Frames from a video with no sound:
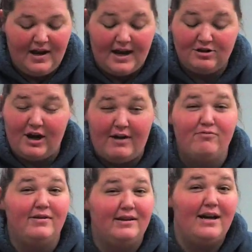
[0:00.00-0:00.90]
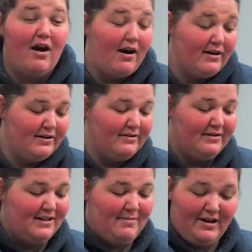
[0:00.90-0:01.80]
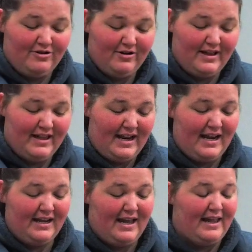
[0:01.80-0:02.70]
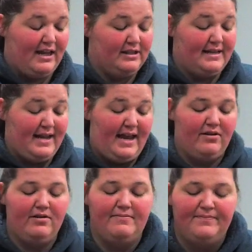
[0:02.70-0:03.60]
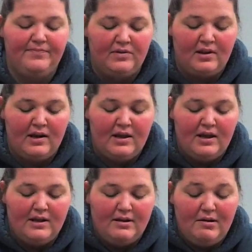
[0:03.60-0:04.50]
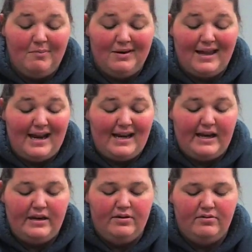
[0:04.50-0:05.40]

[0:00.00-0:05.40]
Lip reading: I tried really hard to make sure that they didn't get like stale, but they did.